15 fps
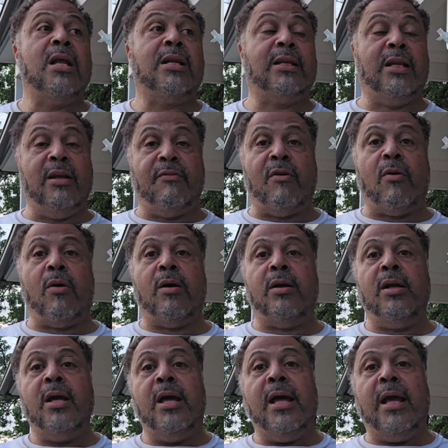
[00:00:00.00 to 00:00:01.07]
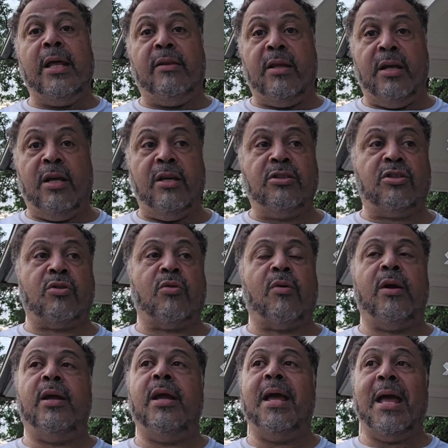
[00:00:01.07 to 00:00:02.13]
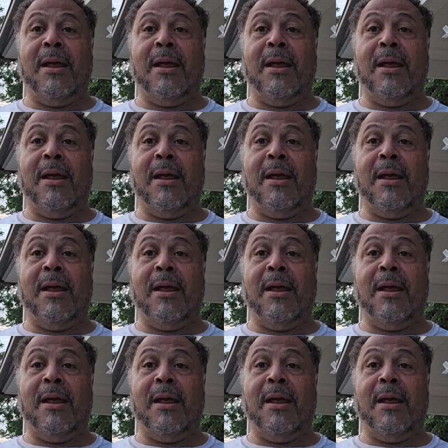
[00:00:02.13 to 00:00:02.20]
live on in the history